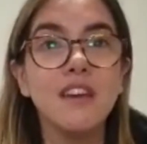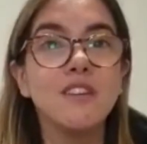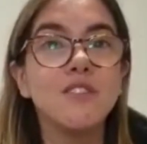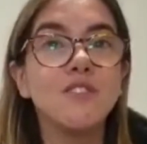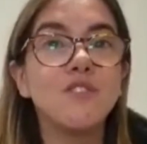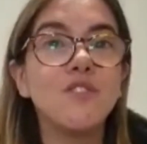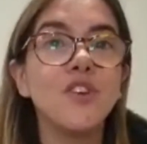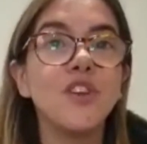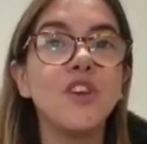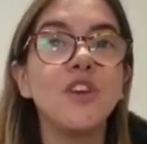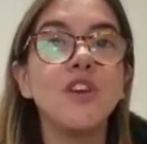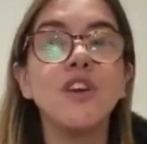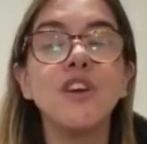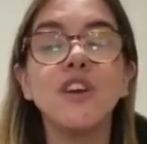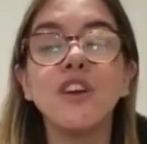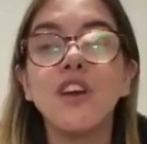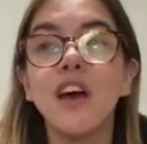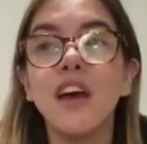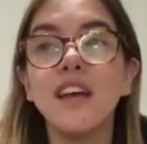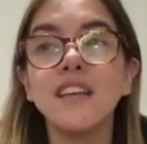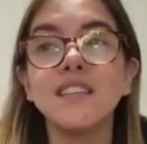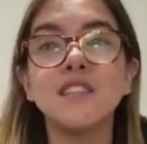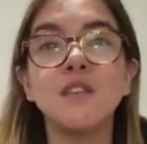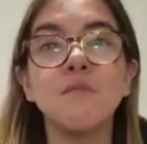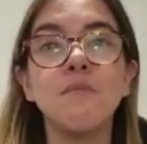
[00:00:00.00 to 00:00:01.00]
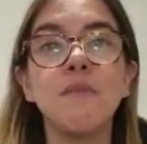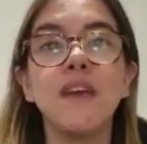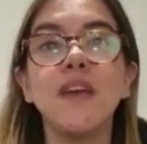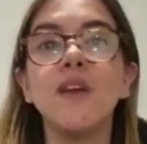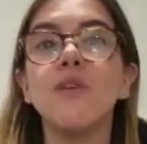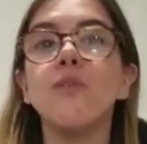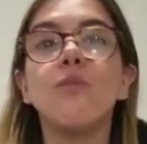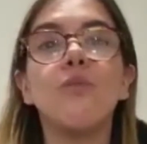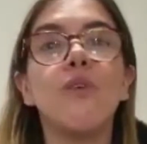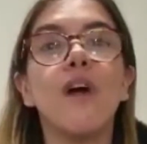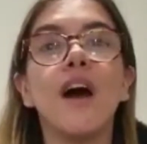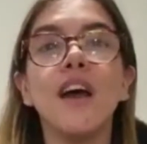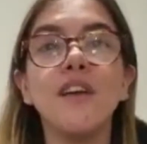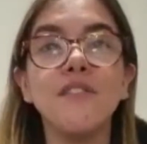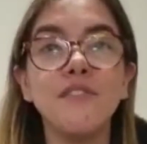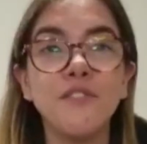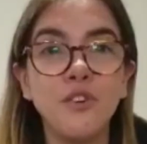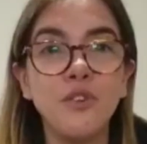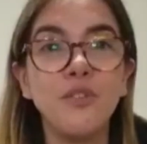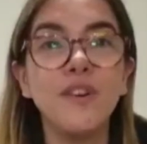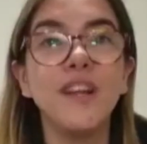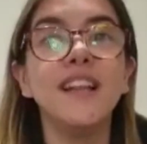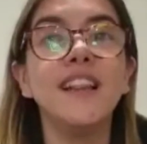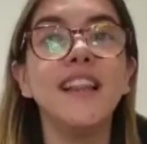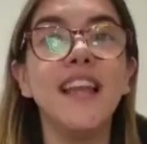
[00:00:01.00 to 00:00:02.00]
for you guys to be in
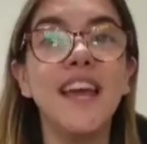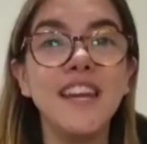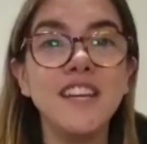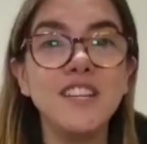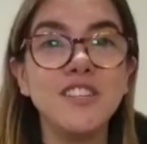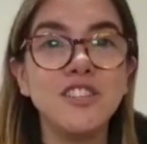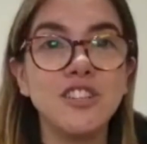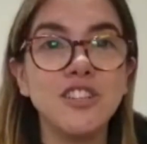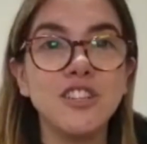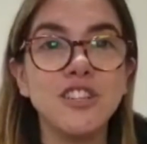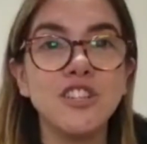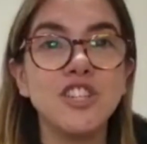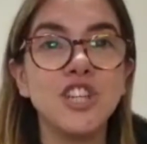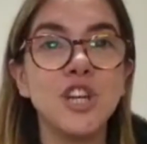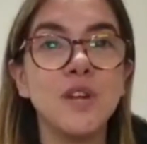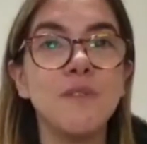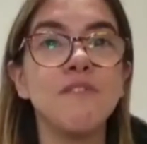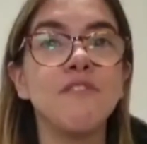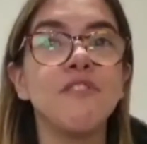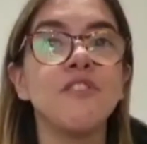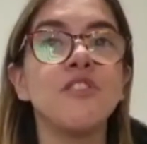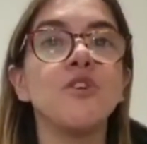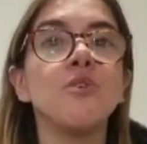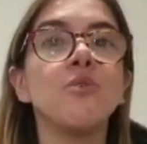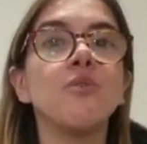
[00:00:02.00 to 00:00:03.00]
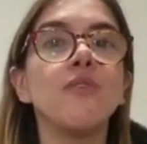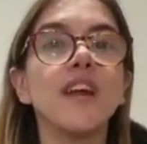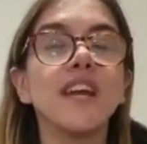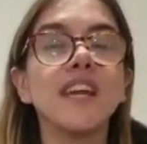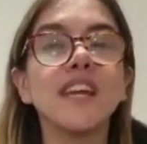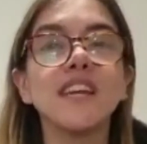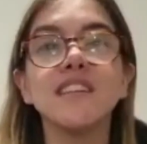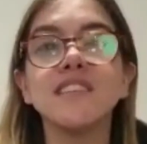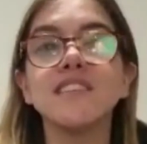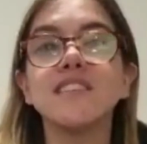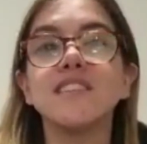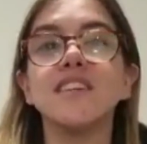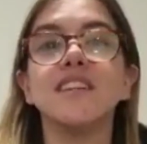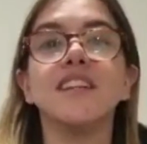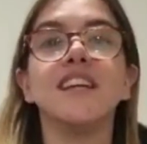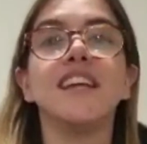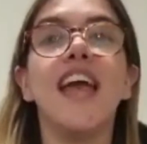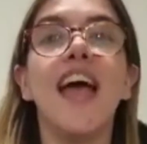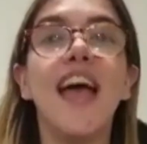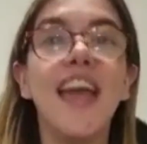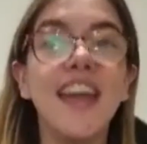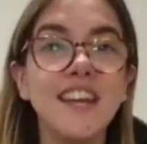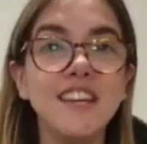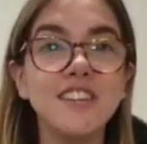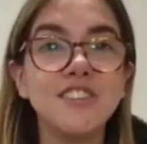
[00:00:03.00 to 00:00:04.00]
rightful relationship, for the
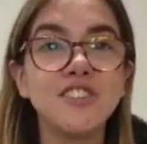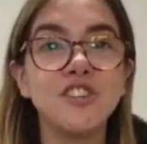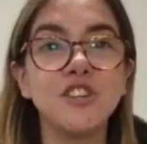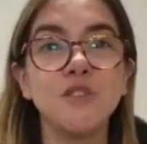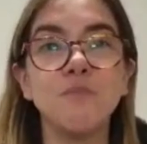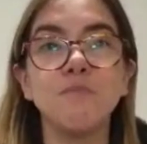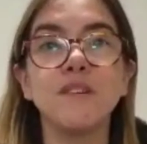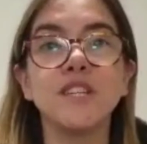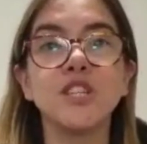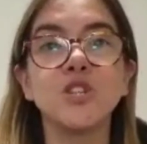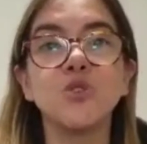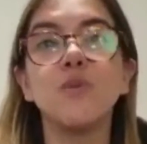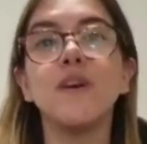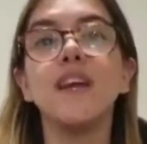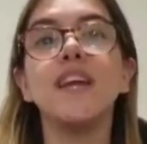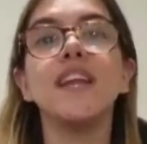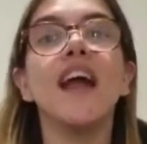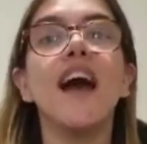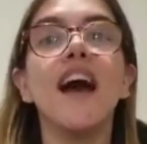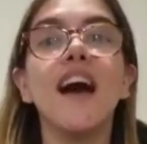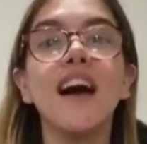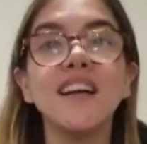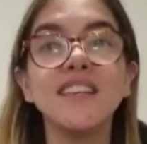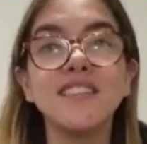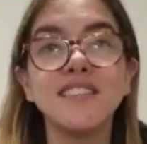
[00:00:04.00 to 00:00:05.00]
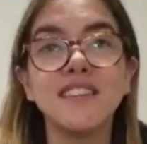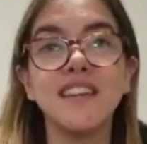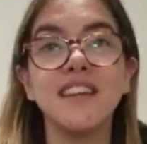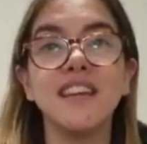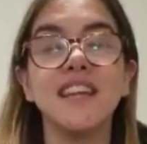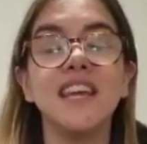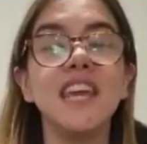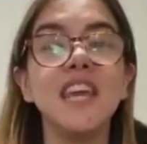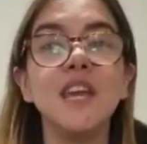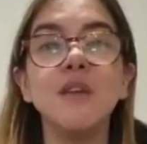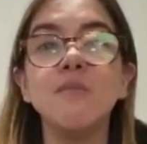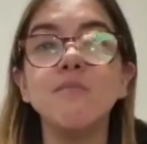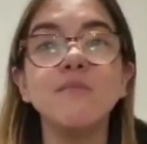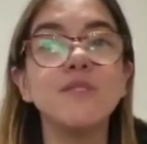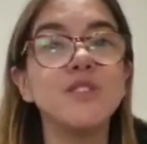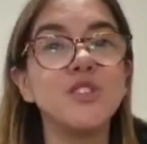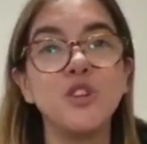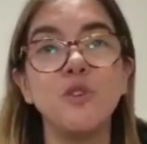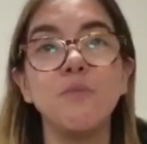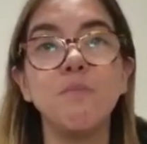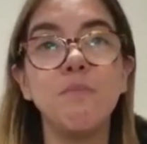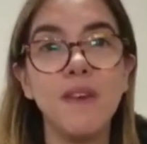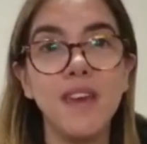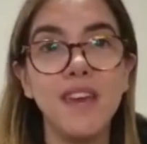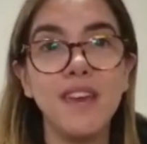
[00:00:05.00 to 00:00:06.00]
reconciliation between us and Him
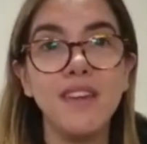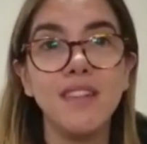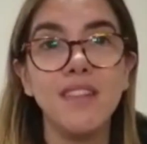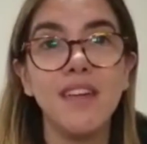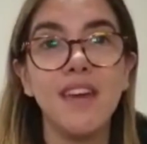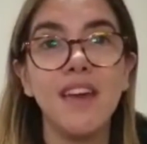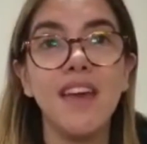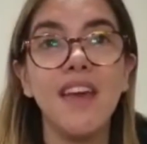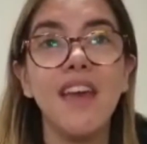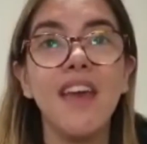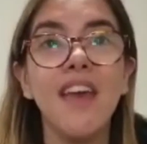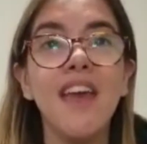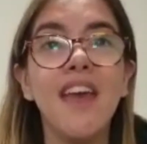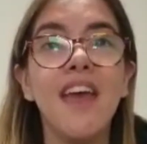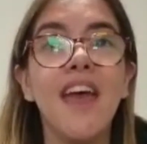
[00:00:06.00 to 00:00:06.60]
to be there.